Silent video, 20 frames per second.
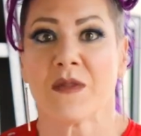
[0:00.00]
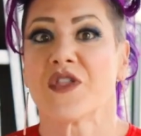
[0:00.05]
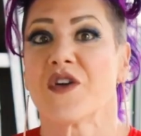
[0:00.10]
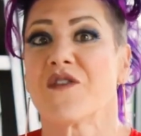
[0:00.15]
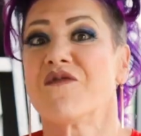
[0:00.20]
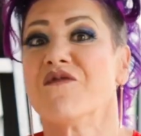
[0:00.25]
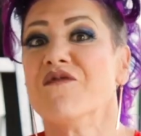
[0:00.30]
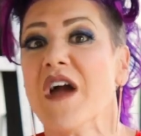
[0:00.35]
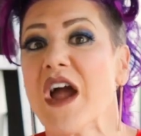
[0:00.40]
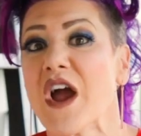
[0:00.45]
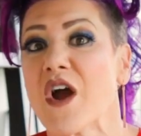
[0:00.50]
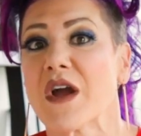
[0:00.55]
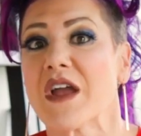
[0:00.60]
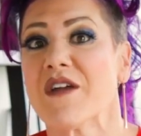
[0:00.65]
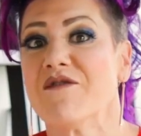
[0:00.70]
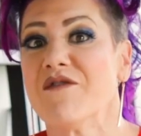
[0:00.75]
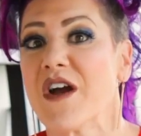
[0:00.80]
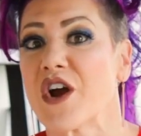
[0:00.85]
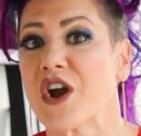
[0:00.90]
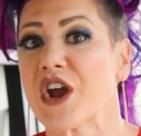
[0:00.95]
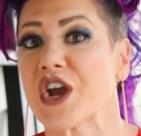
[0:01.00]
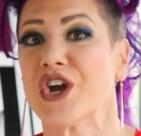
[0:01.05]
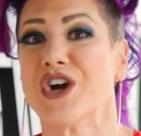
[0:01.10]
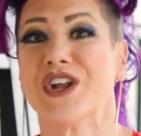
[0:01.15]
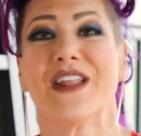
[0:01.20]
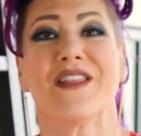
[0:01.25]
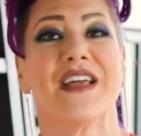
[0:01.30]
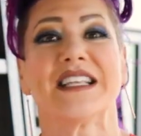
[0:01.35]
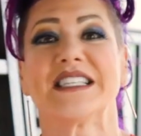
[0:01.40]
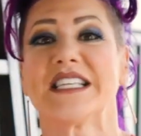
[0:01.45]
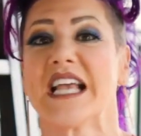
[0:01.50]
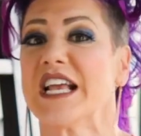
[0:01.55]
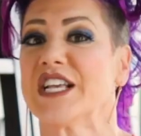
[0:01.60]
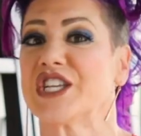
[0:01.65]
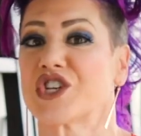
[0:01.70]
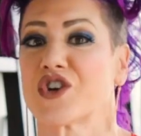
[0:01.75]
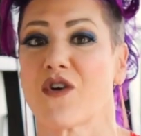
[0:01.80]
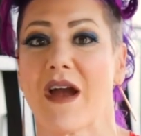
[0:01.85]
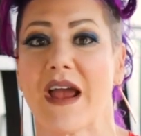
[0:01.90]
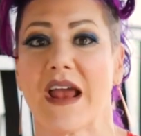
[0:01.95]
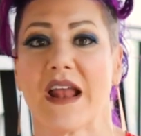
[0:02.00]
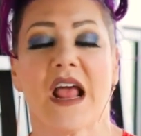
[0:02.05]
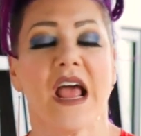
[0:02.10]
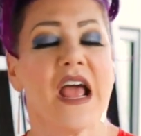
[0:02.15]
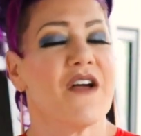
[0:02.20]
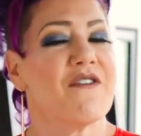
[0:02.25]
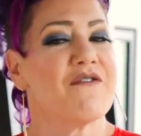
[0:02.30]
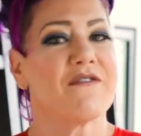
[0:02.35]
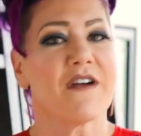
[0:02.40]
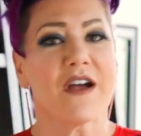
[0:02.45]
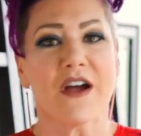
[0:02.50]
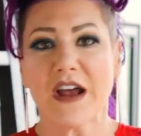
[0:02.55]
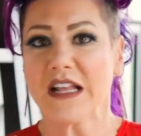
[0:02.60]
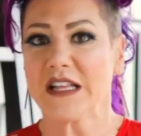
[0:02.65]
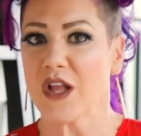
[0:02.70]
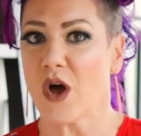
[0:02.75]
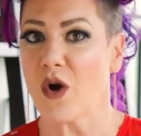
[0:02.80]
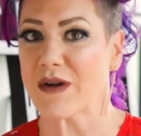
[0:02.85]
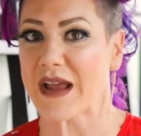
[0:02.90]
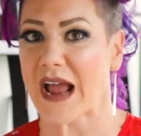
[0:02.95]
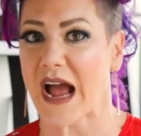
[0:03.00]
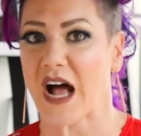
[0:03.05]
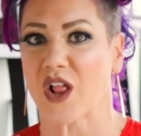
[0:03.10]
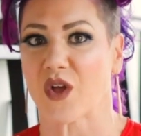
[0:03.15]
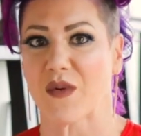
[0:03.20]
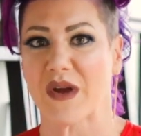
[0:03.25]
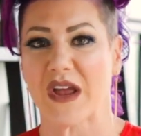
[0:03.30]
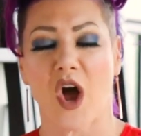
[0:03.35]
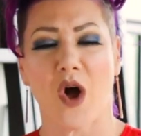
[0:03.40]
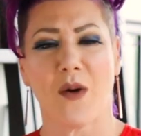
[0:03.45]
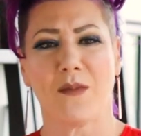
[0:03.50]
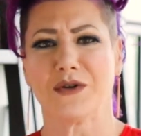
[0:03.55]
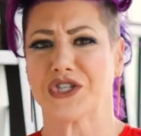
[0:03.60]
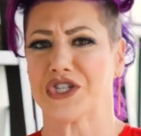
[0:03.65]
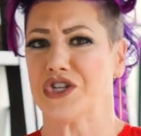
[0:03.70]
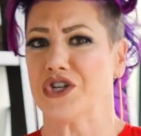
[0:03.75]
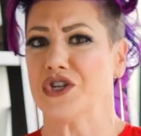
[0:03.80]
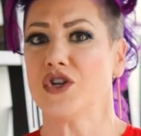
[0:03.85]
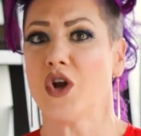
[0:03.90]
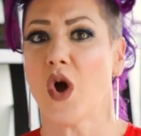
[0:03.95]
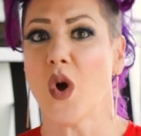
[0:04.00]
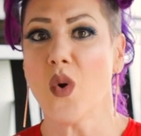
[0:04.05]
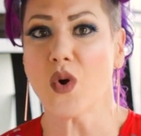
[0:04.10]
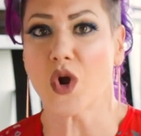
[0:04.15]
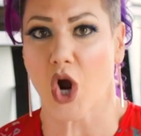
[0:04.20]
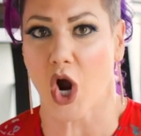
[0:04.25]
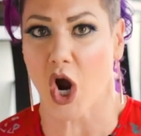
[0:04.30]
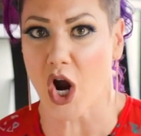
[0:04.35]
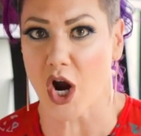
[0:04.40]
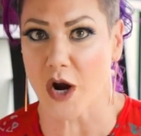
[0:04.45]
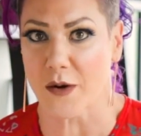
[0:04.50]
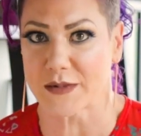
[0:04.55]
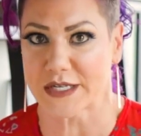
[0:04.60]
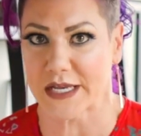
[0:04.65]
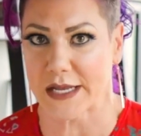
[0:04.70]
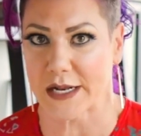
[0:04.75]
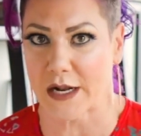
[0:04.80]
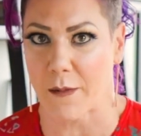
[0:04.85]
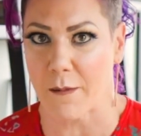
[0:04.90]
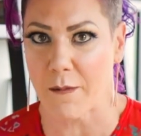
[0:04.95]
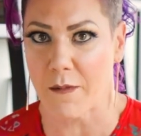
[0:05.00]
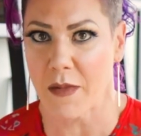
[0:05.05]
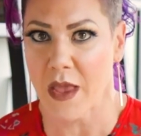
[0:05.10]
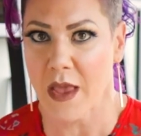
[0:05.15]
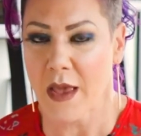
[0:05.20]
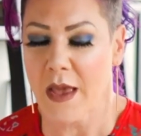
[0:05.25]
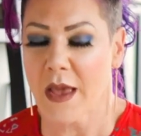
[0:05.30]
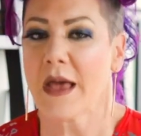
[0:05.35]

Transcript: They're very, very good and they taste great. Very low calorie, almost no carbs in them.